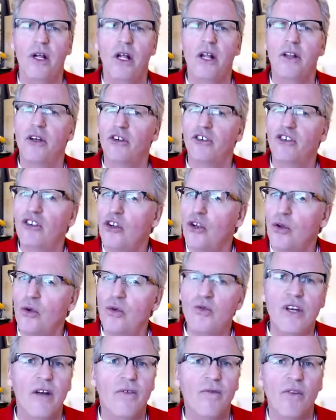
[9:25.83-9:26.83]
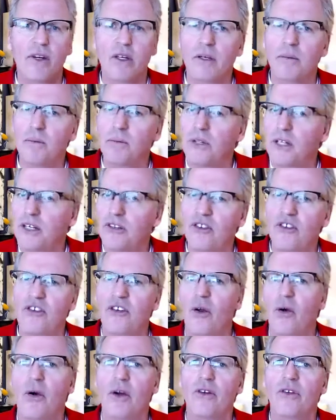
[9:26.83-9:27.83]
There's 2 different complete
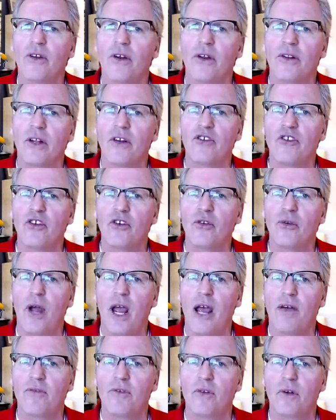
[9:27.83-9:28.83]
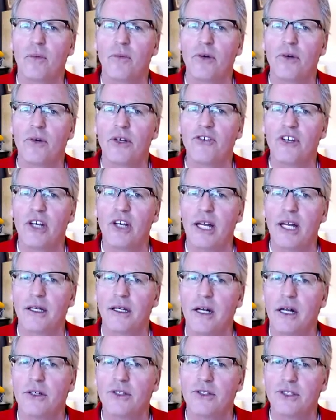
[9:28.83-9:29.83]
stories there that you have to appreciate and
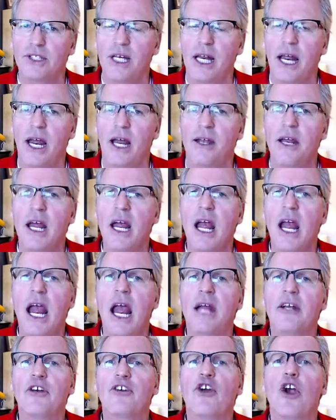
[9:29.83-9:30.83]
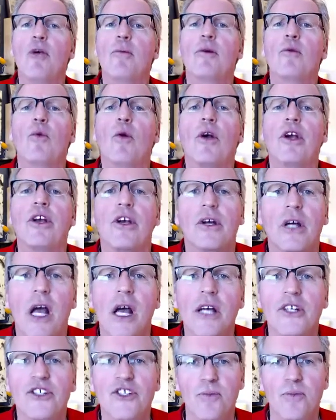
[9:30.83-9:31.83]
understand and determine where your
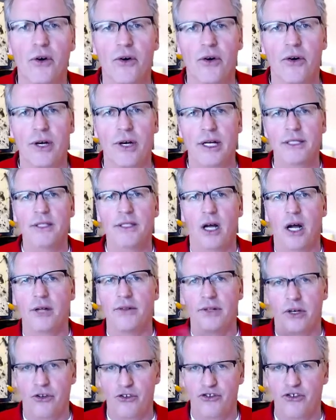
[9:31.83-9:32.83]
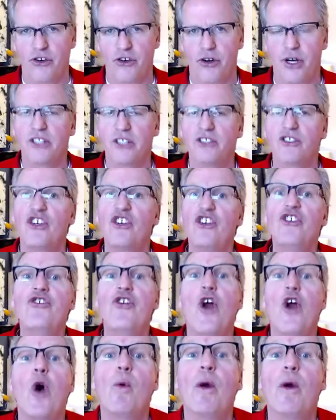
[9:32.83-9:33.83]
customer is on their journey so you
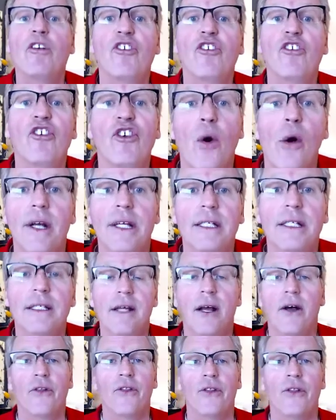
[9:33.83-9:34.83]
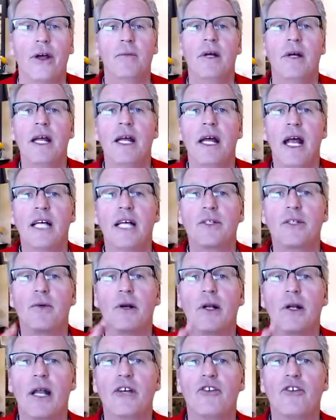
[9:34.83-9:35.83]
know which story to tell them as it
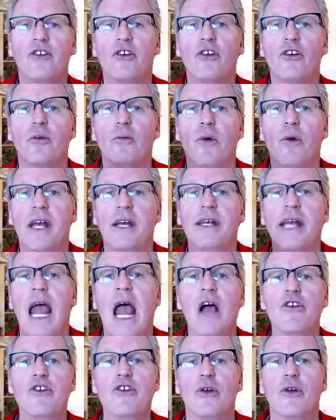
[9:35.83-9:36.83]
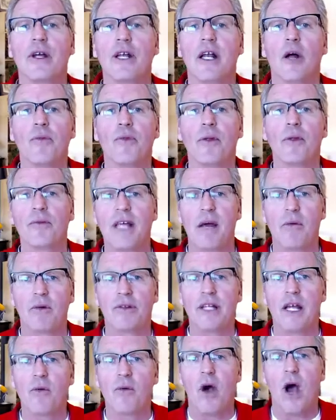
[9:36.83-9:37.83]
relates to your brand and how you can help them get
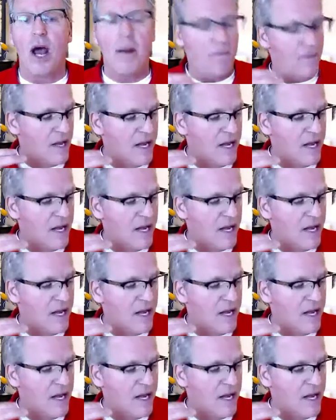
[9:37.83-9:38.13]
what they want.